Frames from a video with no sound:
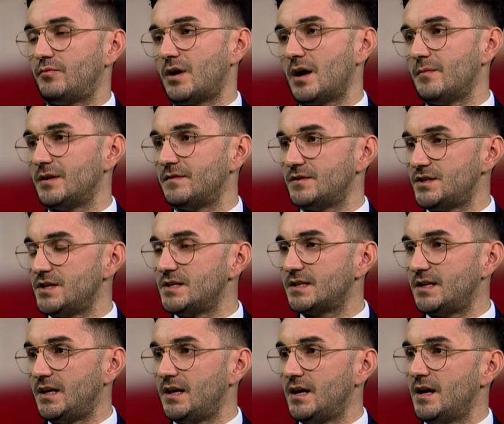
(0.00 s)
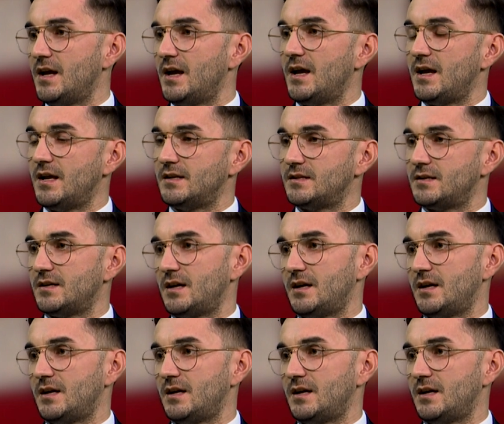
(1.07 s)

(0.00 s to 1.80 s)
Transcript: Primate Wyszyński and